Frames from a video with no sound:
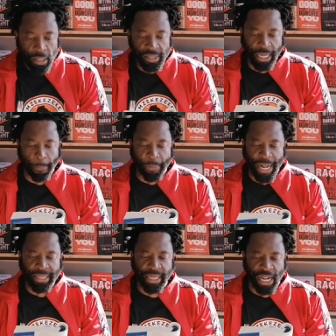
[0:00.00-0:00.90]

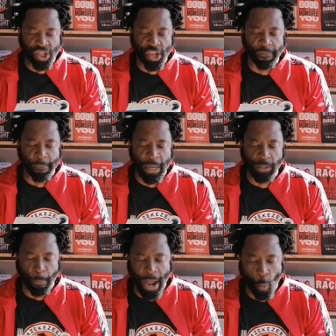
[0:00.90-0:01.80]
Celebrated
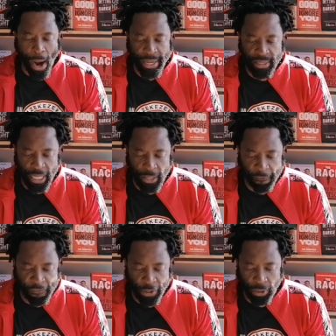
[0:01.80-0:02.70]
achievements by whites in
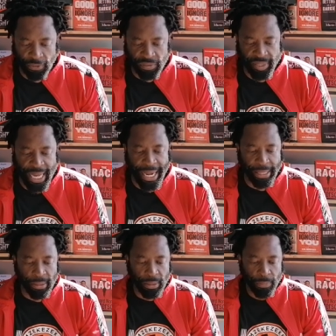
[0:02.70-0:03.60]
the field of
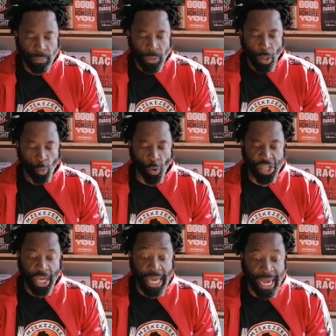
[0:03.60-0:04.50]
science,
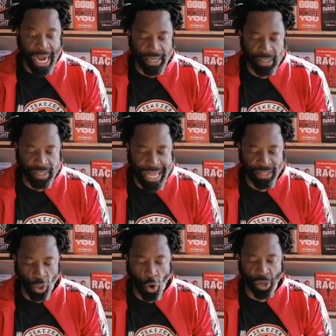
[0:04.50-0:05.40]
which he
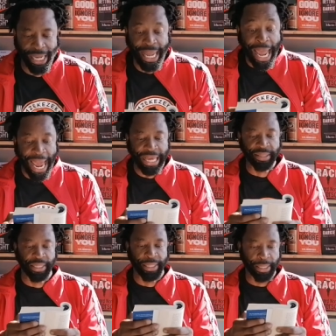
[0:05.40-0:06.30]
understands only
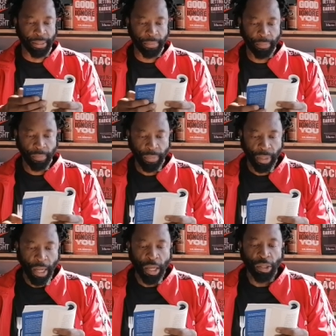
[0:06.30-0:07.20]
hazily,
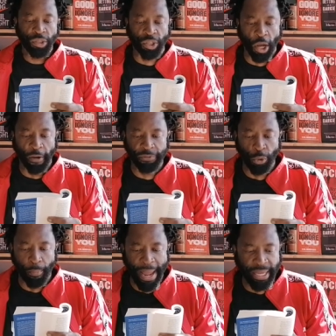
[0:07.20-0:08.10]
serve
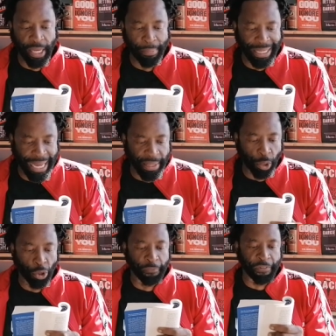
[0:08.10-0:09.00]
to make him rather
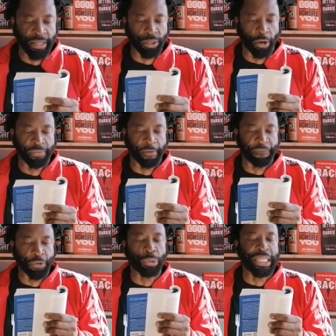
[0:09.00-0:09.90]
convinced of the
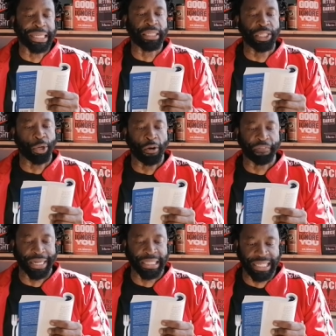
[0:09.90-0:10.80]
futility
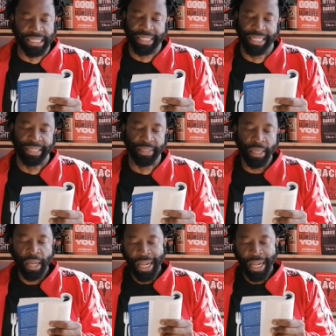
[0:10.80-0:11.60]
of resistance